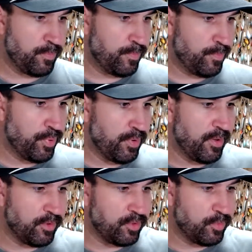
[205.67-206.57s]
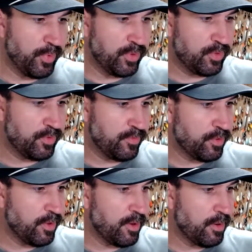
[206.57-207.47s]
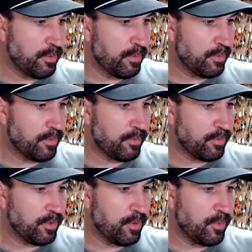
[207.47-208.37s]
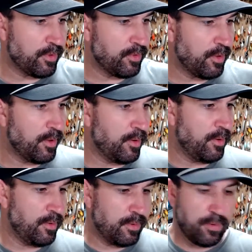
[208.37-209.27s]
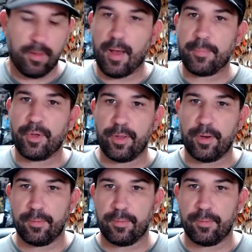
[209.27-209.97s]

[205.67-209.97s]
pretty expensive on there. So I said, I'm good.